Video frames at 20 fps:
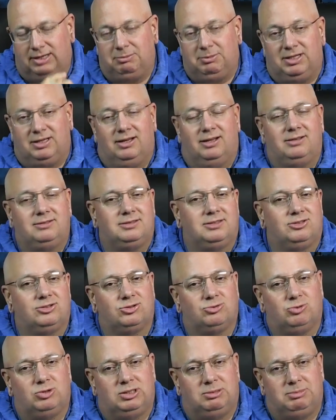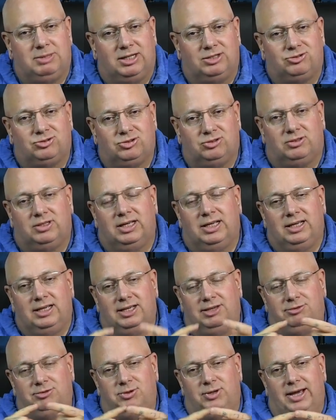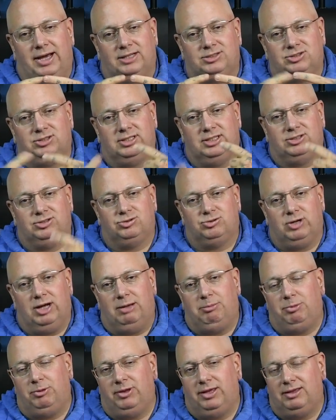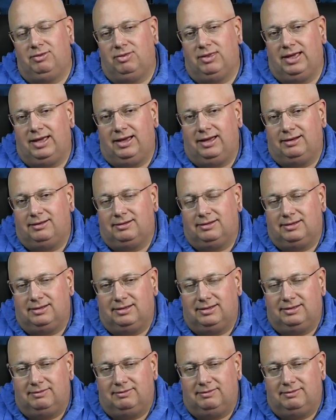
And because it is three dimensional, if you actually extrapolate that